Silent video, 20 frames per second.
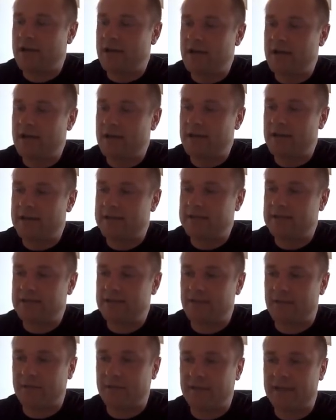and then as it's
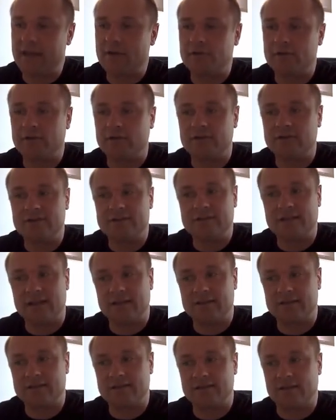coming out you can
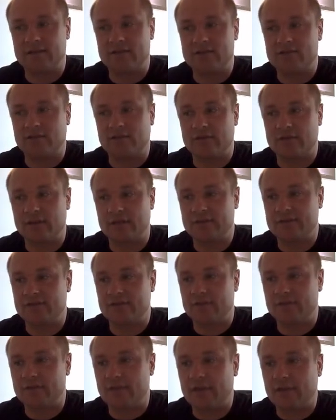detect the signature on the other
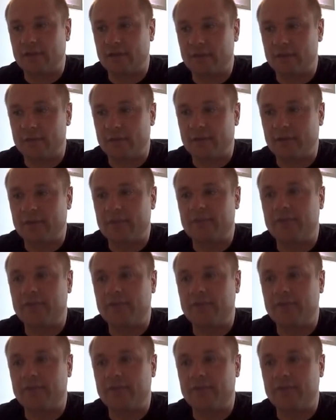side, rather, other way around.